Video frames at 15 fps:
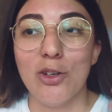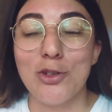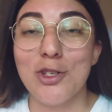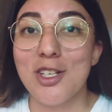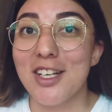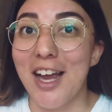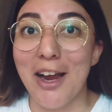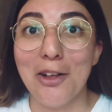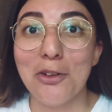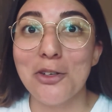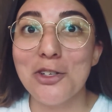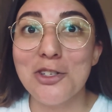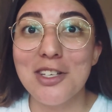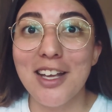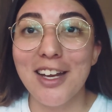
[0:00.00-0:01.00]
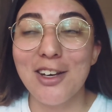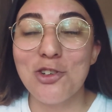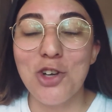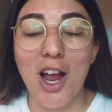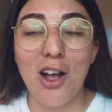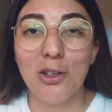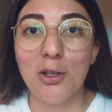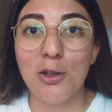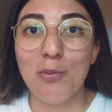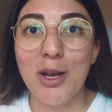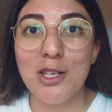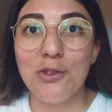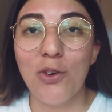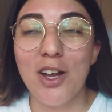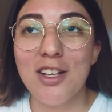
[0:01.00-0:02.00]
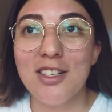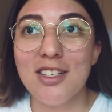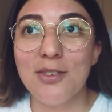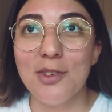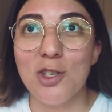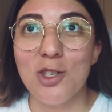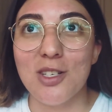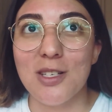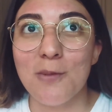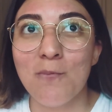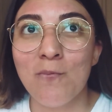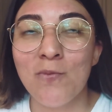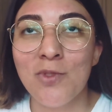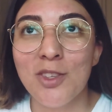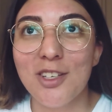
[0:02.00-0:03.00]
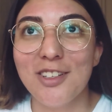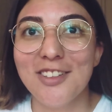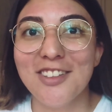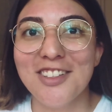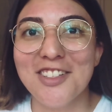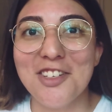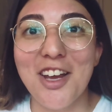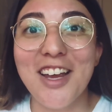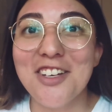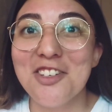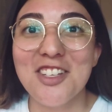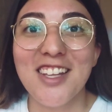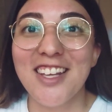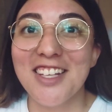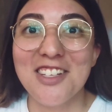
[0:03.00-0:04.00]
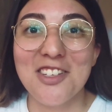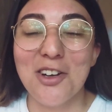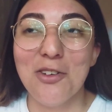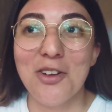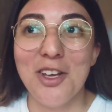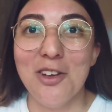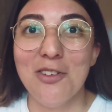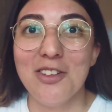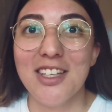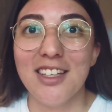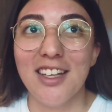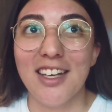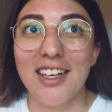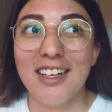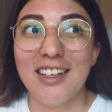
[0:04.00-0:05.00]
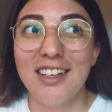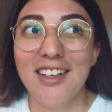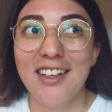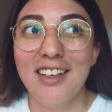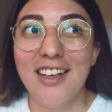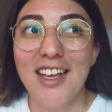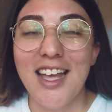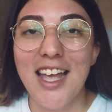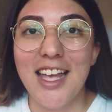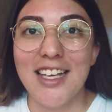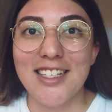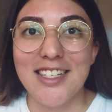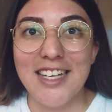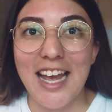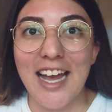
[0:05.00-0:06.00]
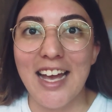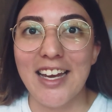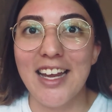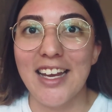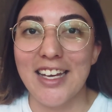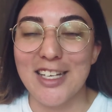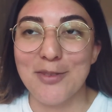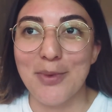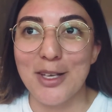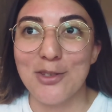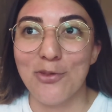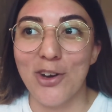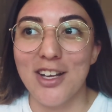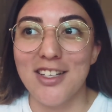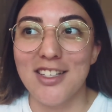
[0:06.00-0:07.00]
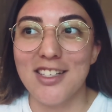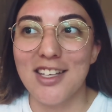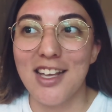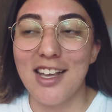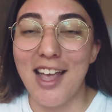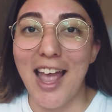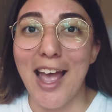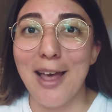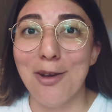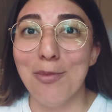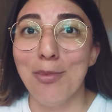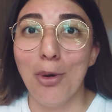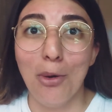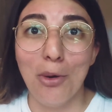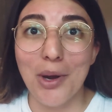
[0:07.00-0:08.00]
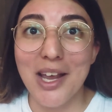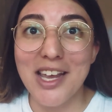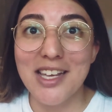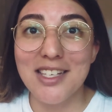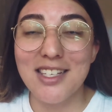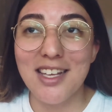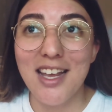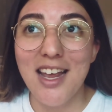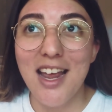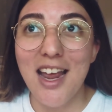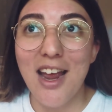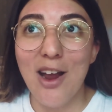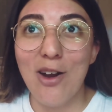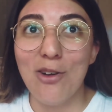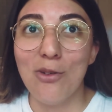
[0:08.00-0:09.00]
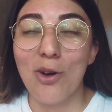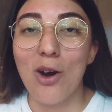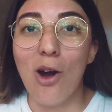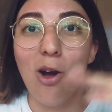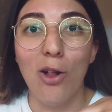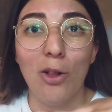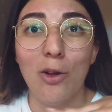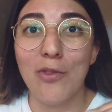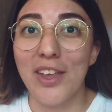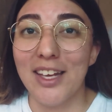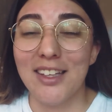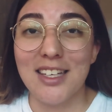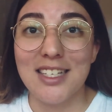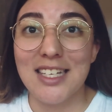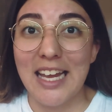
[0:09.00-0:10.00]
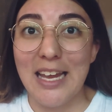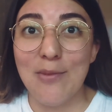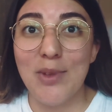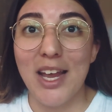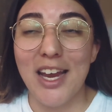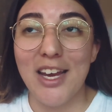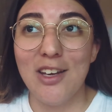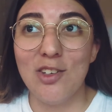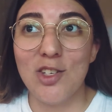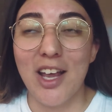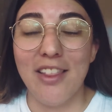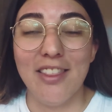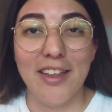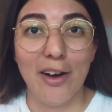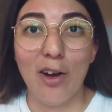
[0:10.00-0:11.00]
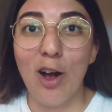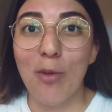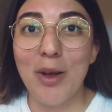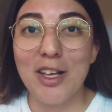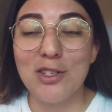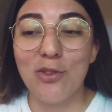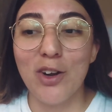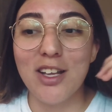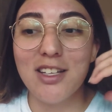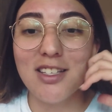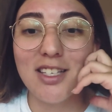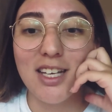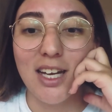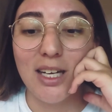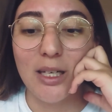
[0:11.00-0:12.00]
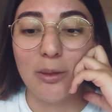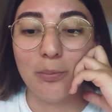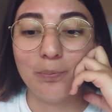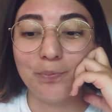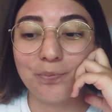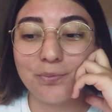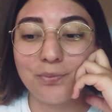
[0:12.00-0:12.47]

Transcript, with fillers: Skylar's like childhood best friends, which is I just think it's so cute that like his dad and his best friends had boys who are all like the same age and they're all best friends. Um,